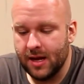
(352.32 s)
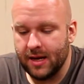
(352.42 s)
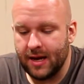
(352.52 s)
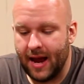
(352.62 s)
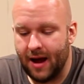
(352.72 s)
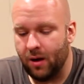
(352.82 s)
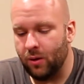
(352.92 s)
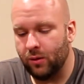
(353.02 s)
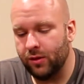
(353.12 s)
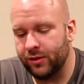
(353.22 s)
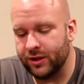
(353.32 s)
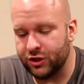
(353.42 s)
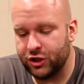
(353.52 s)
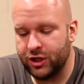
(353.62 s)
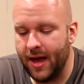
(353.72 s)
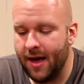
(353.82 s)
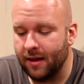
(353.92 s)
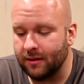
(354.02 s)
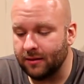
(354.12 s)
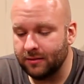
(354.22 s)
Now, the
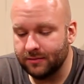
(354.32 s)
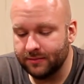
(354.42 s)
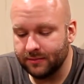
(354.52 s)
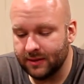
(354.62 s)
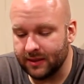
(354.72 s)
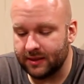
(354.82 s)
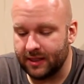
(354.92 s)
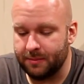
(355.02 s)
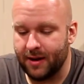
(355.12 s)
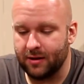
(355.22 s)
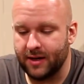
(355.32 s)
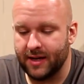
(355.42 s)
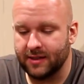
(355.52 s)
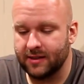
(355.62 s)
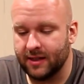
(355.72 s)
shell has seen better days.